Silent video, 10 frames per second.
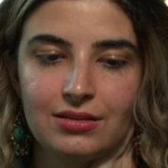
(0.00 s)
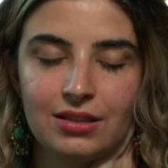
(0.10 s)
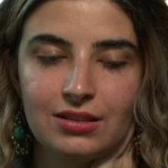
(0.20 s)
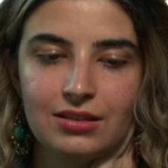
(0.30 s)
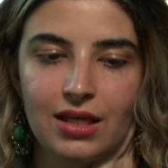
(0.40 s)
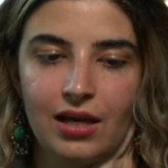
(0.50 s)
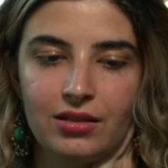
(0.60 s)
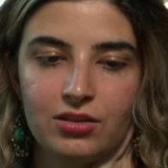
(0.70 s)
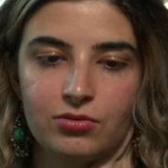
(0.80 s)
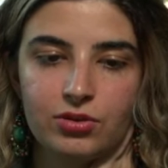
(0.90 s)
excited
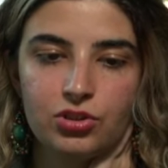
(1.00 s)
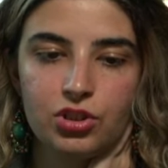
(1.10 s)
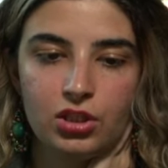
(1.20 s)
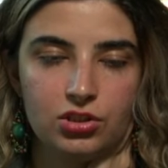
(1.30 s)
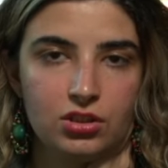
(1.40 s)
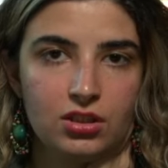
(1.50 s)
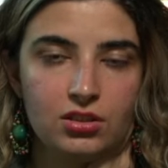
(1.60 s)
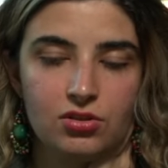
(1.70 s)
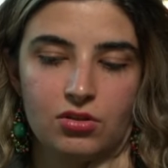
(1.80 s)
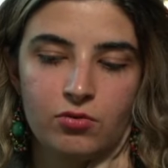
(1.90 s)
into exchanging it,
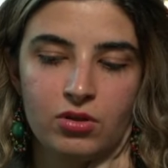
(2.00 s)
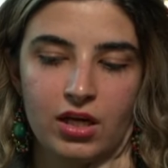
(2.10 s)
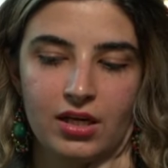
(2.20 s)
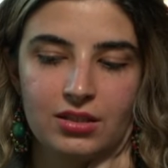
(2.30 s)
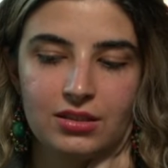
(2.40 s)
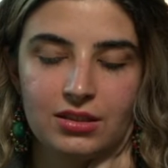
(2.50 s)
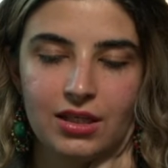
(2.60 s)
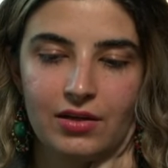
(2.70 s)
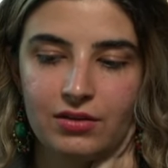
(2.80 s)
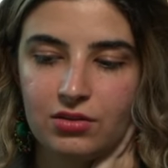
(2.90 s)
so we'll kind of see
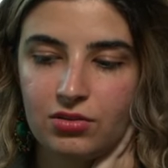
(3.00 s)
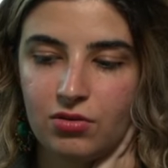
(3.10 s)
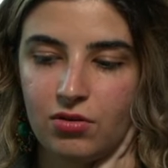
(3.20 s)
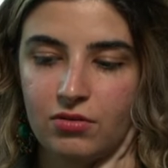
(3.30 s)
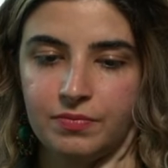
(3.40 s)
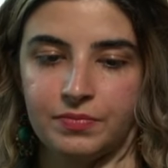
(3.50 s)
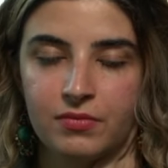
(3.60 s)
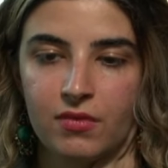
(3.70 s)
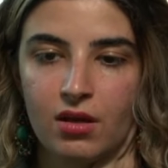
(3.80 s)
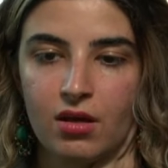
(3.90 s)
how things go.
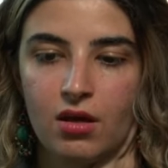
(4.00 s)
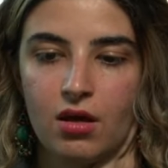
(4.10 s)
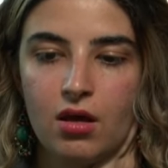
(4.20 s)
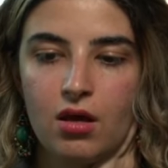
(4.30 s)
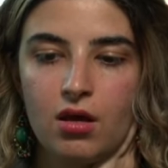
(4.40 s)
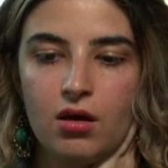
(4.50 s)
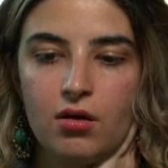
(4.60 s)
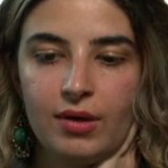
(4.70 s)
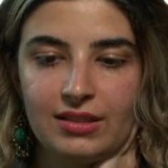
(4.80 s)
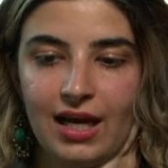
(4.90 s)

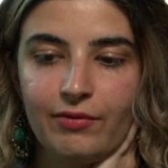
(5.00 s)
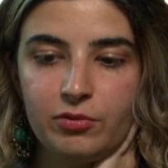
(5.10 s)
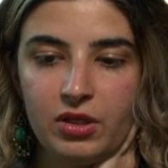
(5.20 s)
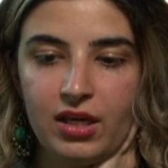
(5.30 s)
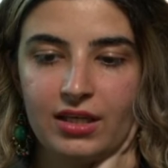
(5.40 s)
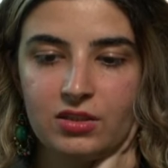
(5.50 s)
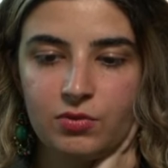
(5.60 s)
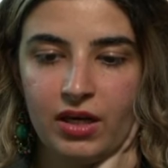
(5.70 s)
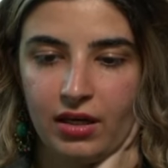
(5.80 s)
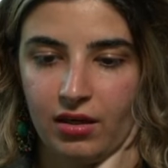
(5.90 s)
But that would be a nice
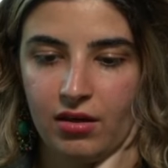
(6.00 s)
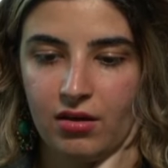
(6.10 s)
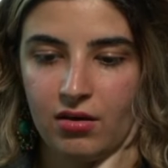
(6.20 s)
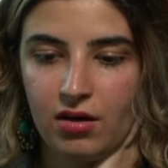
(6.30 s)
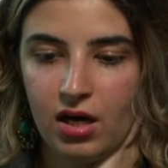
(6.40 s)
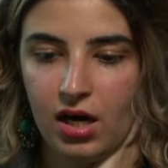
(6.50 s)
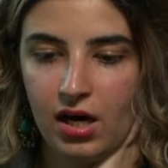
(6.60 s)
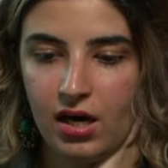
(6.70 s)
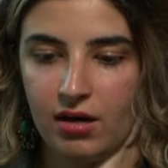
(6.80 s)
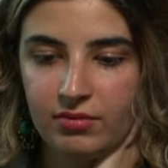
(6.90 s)
way.
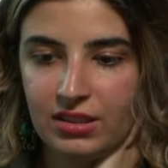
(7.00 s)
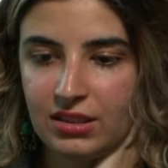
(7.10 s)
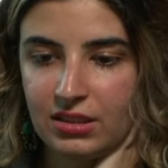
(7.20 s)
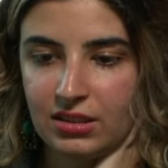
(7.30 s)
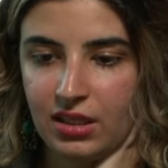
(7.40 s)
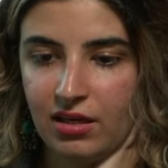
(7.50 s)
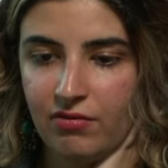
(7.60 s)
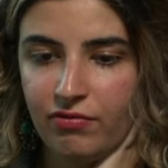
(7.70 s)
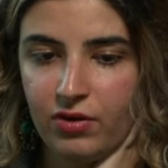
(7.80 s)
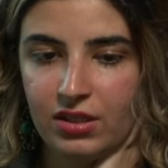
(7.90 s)
Uh, let's see. If,
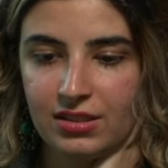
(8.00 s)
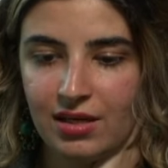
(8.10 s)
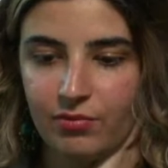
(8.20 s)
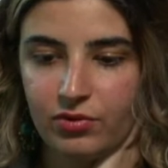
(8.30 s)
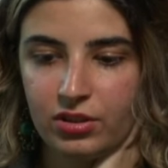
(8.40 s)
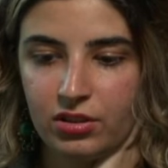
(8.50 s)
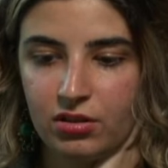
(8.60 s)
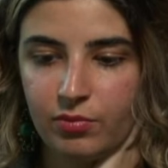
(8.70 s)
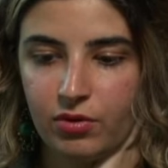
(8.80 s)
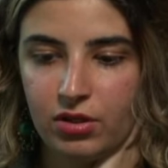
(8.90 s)
for example, here
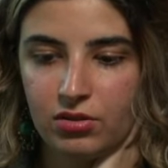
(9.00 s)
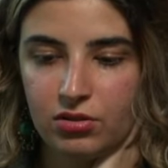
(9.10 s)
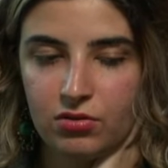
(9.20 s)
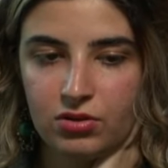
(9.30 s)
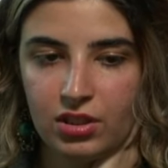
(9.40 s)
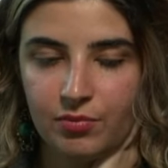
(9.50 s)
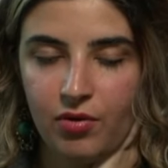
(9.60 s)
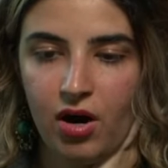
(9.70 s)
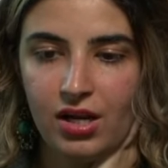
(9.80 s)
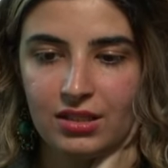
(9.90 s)
opponent goes like
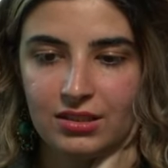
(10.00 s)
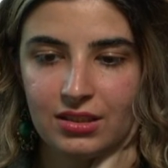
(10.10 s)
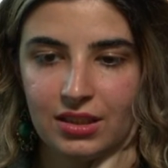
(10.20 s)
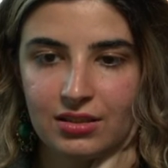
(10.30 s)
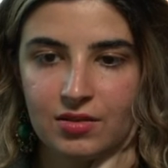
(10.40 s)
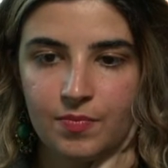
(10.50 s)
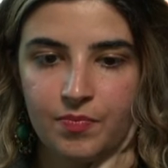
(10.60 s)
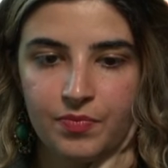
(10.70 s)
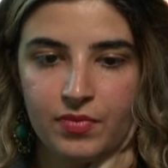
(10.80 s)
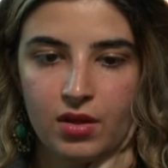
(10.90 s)
pawn a6,
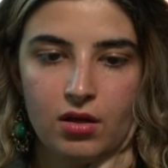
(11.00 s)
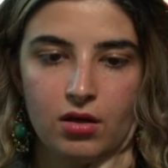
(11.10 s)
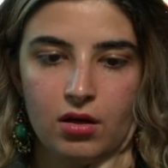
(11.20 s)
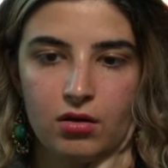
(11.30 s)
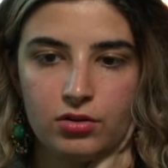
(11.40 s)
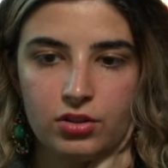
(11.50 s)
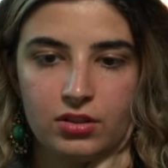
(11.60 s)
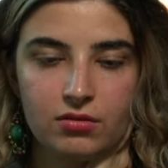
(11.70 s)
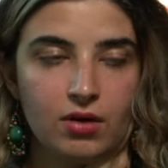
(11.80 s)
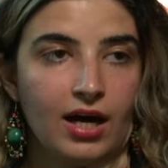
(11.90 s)

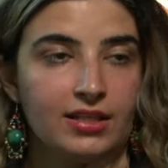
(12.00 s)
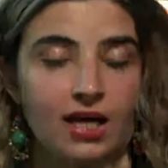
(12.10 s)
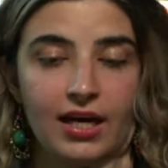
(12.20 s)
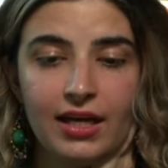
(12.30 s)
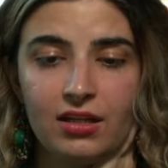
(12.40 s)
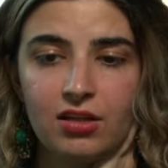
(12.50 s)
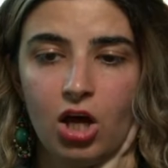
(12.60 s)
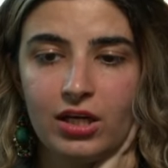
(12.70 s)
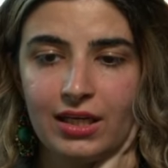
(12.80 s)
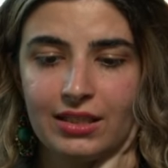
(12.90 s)
I, I had a
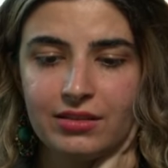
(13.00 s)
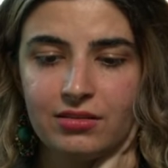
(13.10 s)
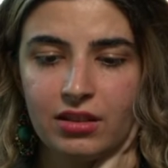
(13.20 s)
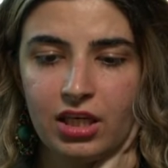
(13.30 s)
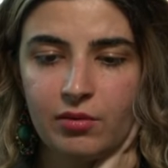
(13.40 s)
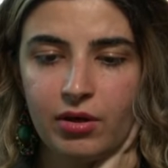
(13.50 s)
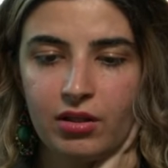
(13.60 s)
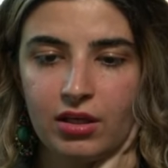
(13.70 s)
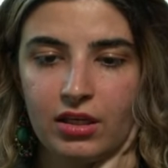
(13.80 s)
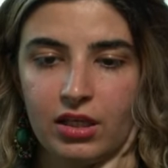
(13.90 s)
long castle game.
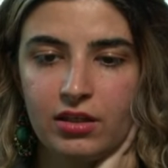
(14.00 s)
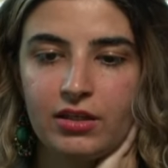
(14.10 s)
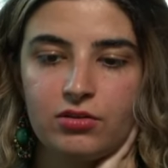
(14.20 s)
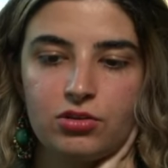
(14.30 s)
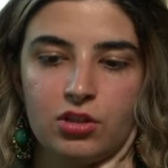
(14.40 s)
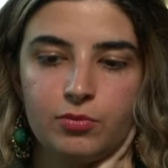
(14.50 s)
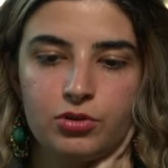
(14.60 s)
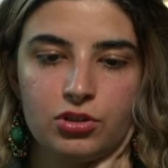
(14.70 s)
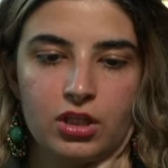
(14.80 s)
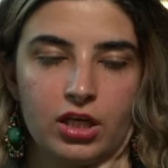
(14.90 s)
Like here, I could start
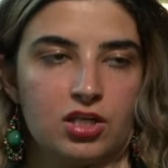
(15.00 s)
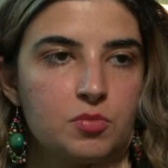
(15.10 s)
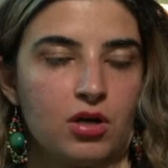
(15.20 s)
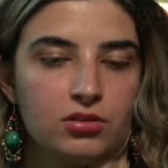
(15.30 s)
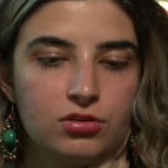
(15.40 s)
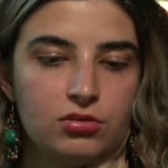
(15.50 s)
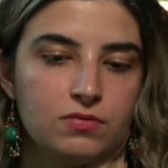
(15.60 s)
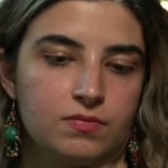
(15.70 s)
pushing the h pawn too